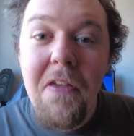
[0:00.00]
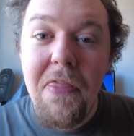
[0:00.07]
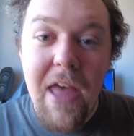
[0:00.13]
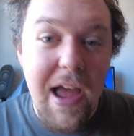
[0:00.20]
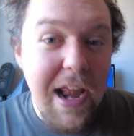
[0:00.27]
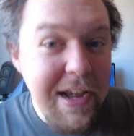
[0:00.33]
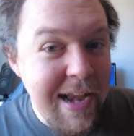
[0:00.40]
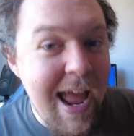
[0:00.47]

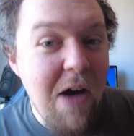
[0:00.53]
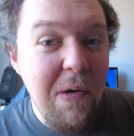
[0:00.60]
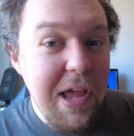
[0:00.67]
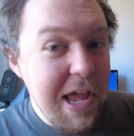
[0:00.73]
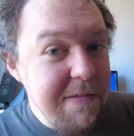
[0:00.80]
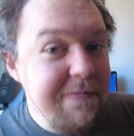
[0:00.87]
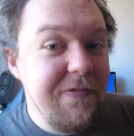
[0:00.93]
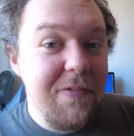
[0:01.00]
that now
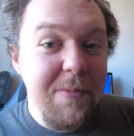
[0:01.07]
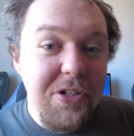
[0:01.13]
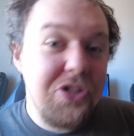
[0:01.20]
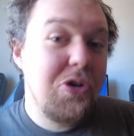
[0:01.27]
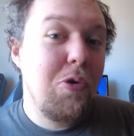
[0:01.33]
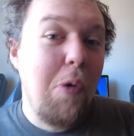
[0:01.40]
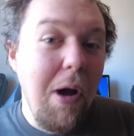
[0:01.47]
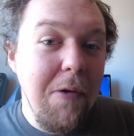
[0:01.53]
infamous
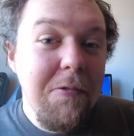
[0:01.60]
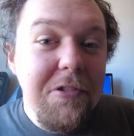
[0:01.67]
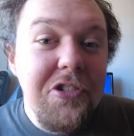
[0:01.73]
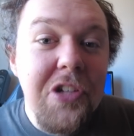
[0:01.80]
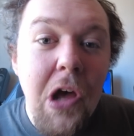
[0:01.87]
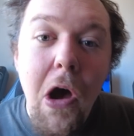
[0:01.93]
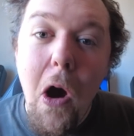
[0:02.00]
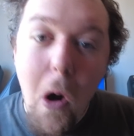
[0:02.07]

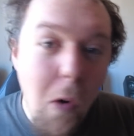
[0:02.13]
quote,